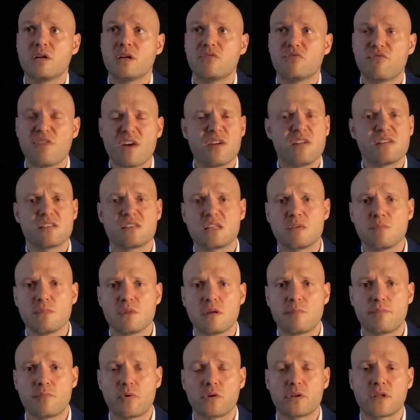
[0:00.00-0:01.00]
very similar
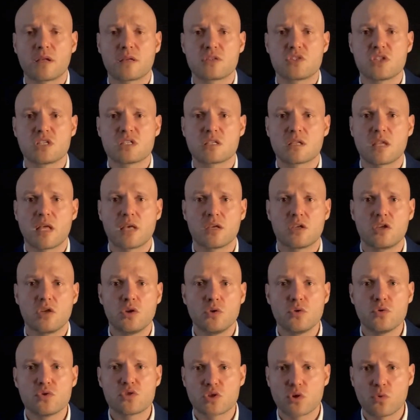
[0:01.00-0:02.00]
products just like
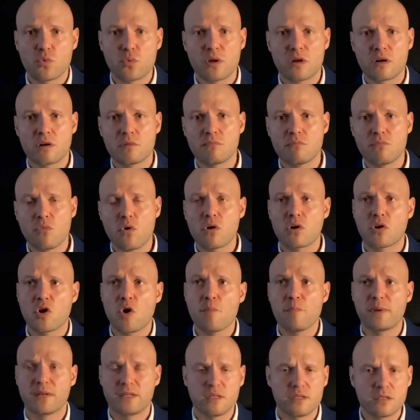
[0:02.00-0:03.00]
you, so we're more
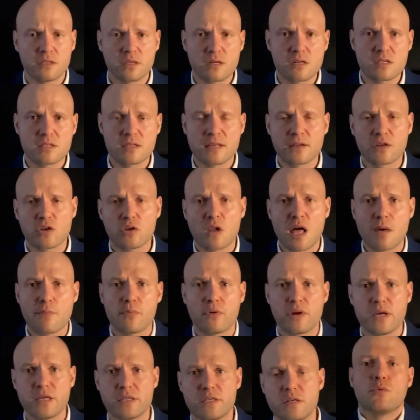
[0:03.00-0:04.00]
competitors than
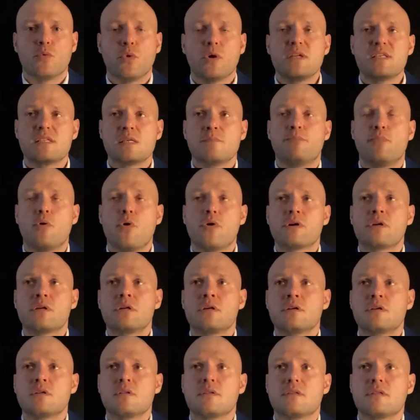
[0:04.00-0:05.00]
collaborators. What is
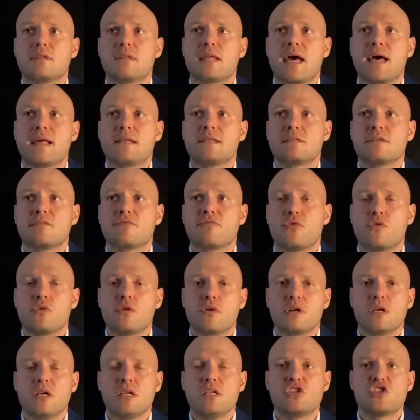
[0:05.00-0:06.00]
important that
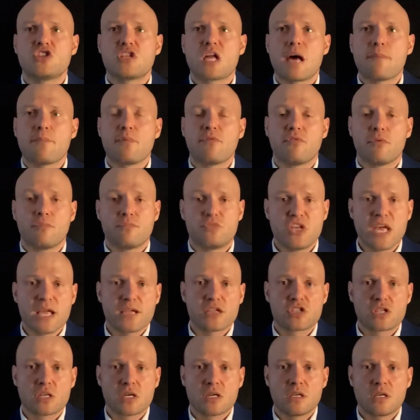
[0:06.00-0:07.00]
for each type of
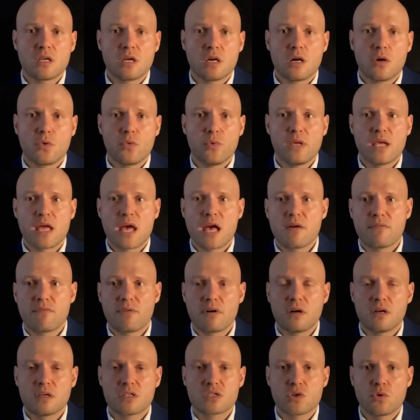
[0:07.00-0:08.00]
objection we have
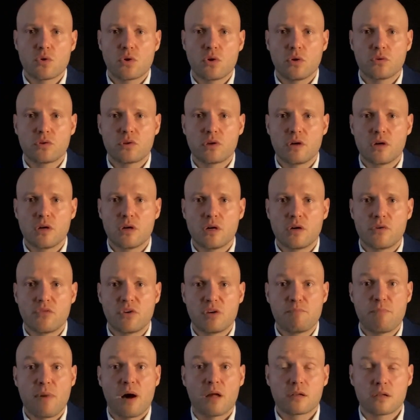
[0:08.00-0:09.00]
a so-called
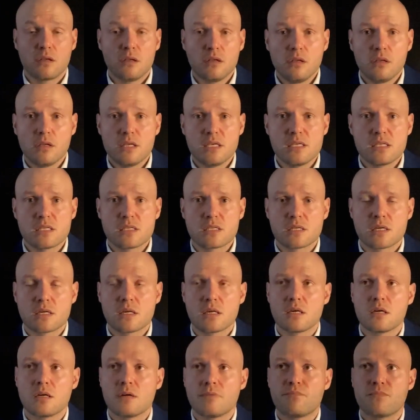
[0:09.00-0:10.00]
rebuttal list,
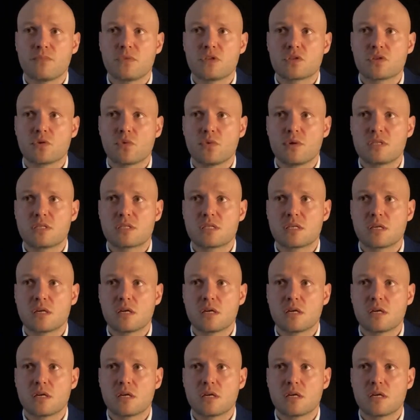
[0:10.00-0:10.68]
so it's